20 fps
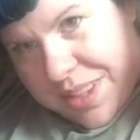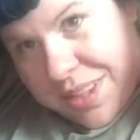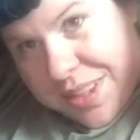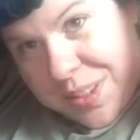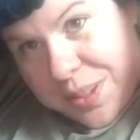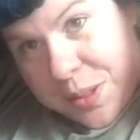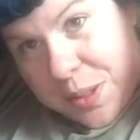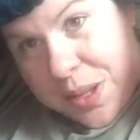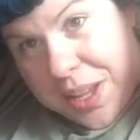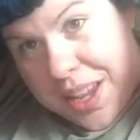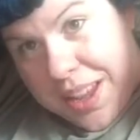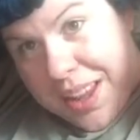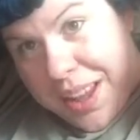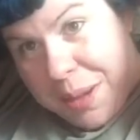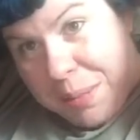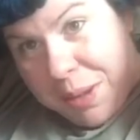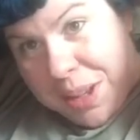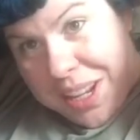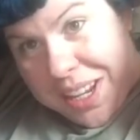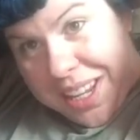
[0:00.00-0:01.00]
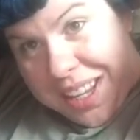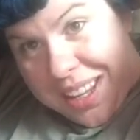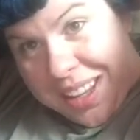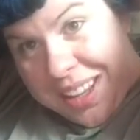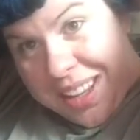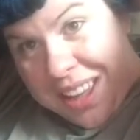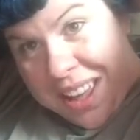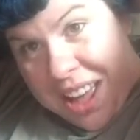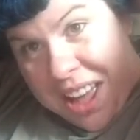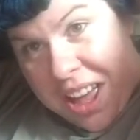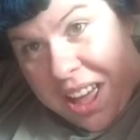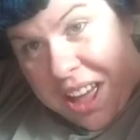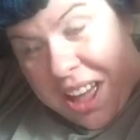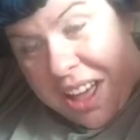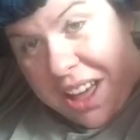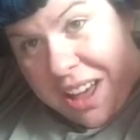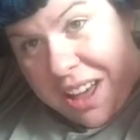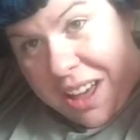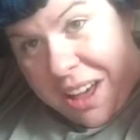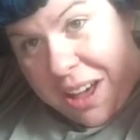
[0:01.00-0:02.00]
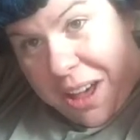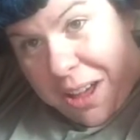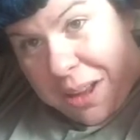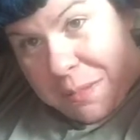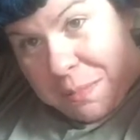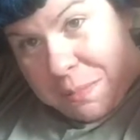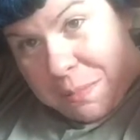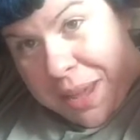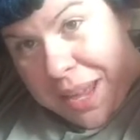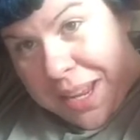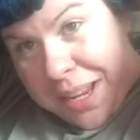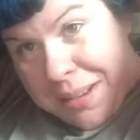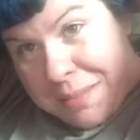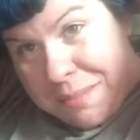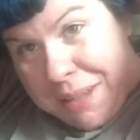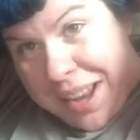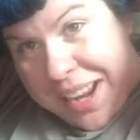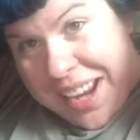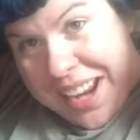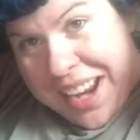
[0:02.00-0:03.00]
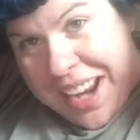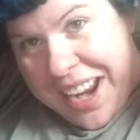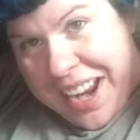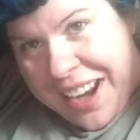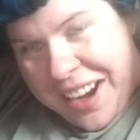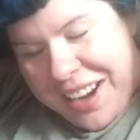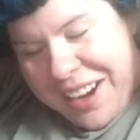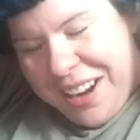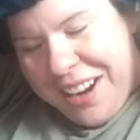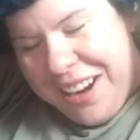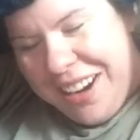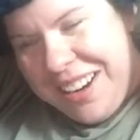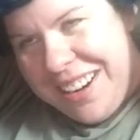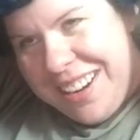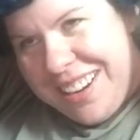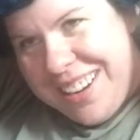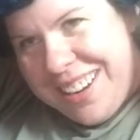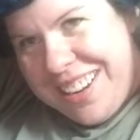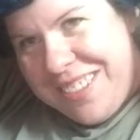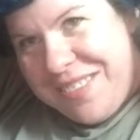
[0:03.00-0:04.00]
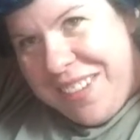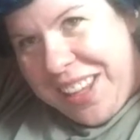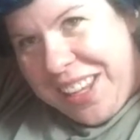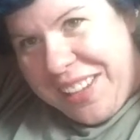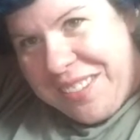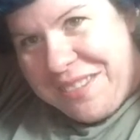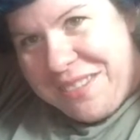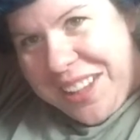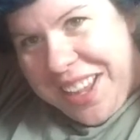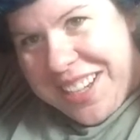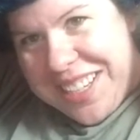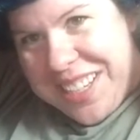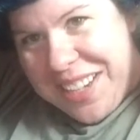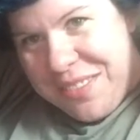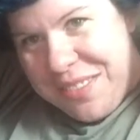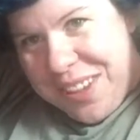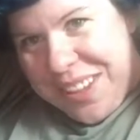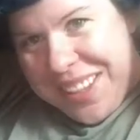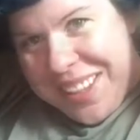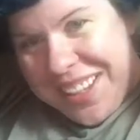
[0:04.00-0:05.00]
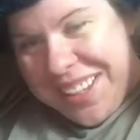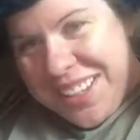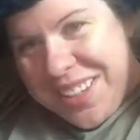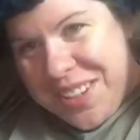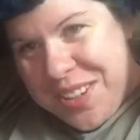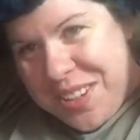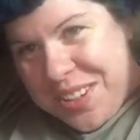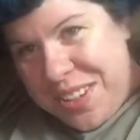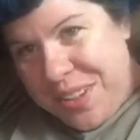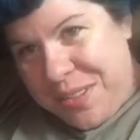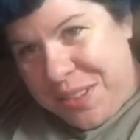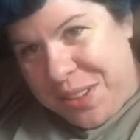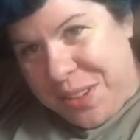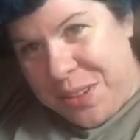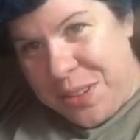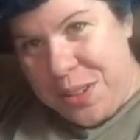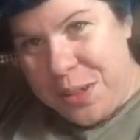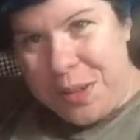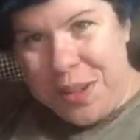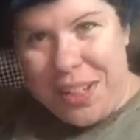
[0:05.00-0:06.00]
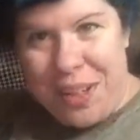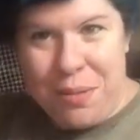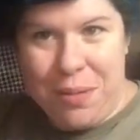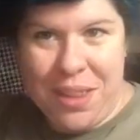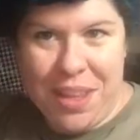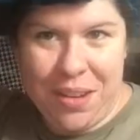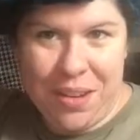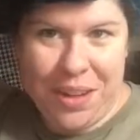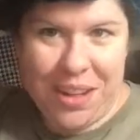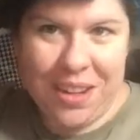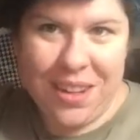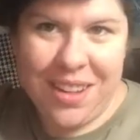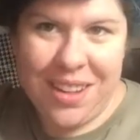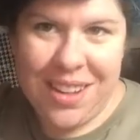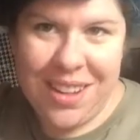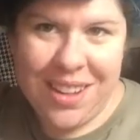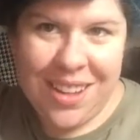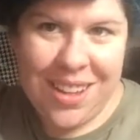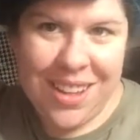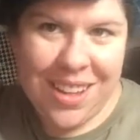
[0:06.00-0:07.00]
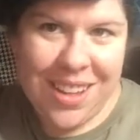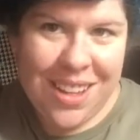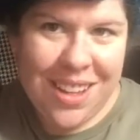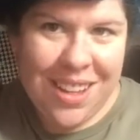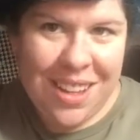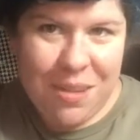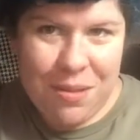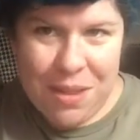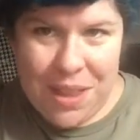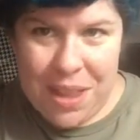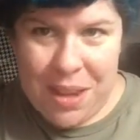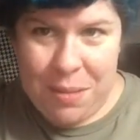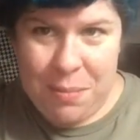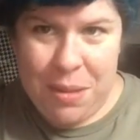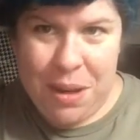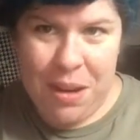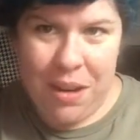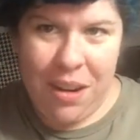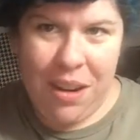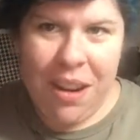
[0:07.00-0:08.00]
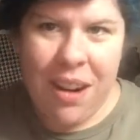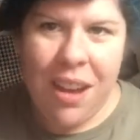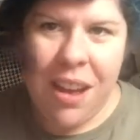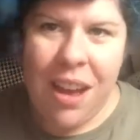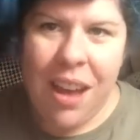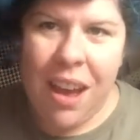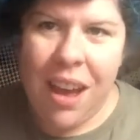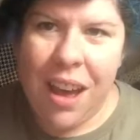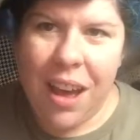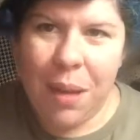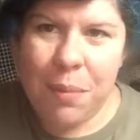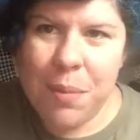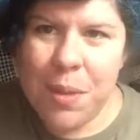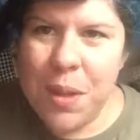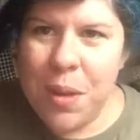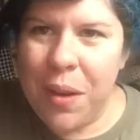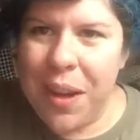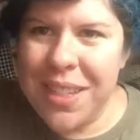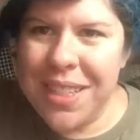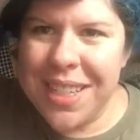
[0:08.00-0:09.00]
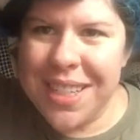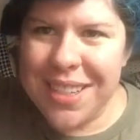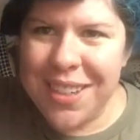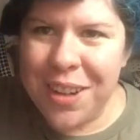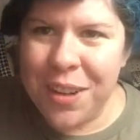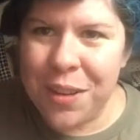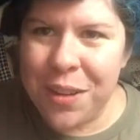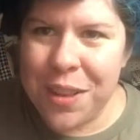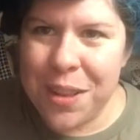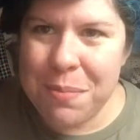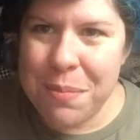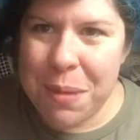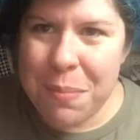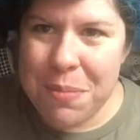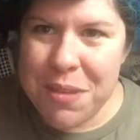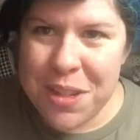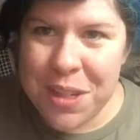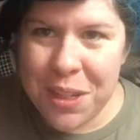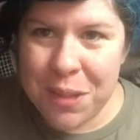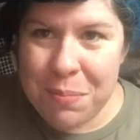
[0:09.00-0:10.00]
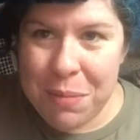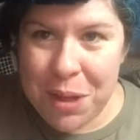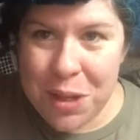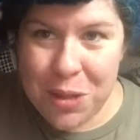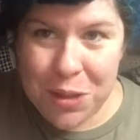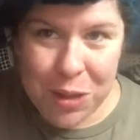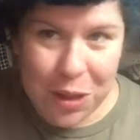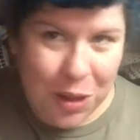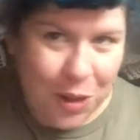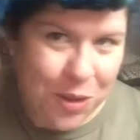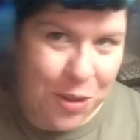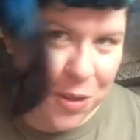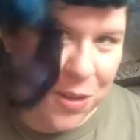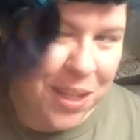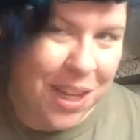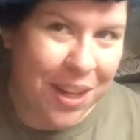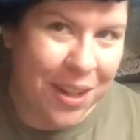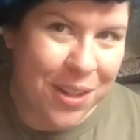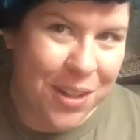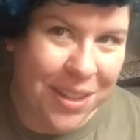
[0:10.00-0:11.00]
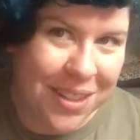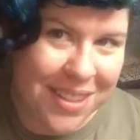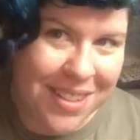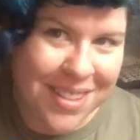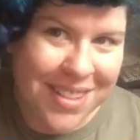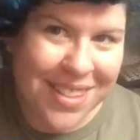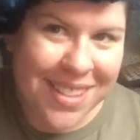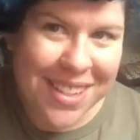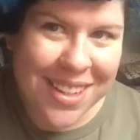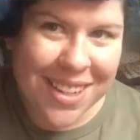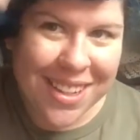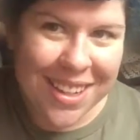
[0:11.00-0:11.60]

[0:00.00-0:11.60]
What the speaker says: So yeah, I'm gonna unpin my hair if I can find everything. It's just difficult doing it without a mirror. So I did curl them up into much larger sections,